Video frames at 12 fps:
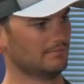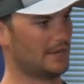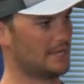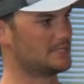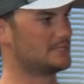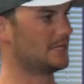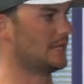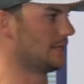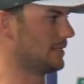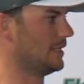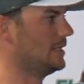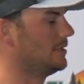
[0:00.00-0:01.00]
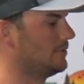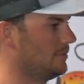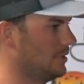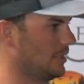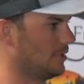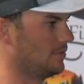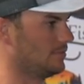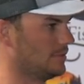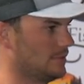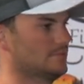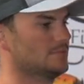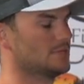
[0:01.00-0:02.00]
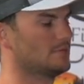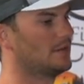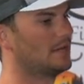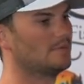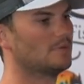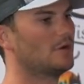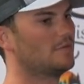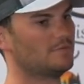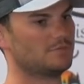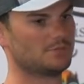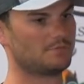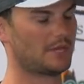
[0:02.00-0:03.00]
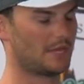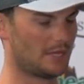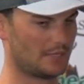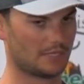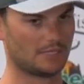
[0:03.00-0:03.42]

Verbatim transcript: base technique, you know, somebody brought from Japan.